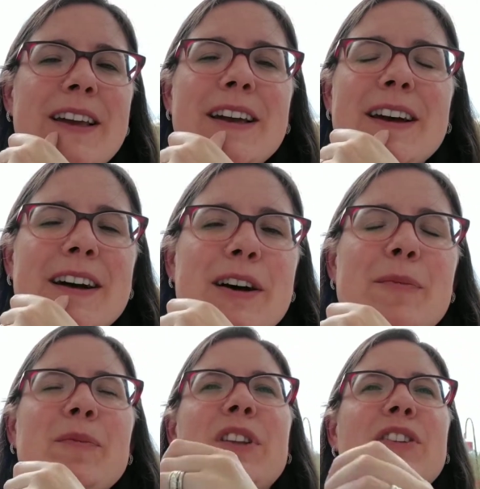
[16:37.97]

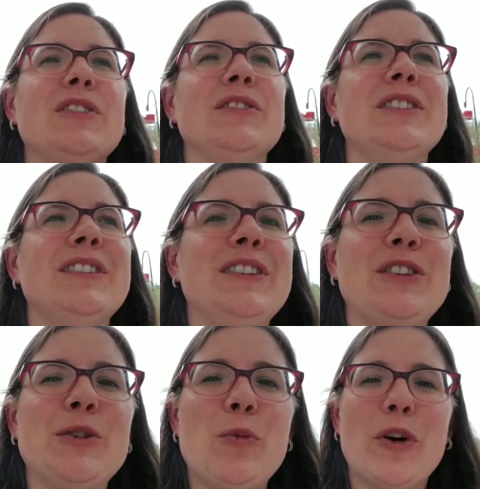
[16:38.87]
Little
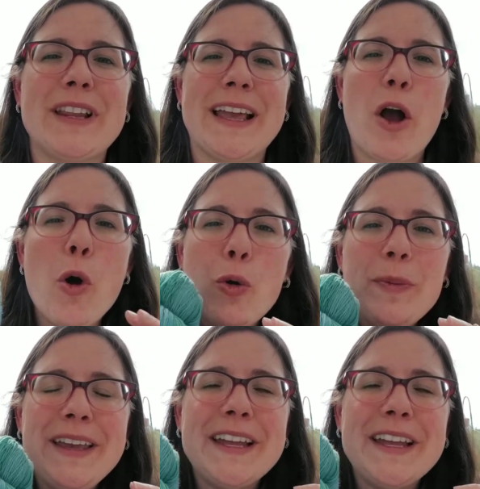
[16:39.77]
more like homey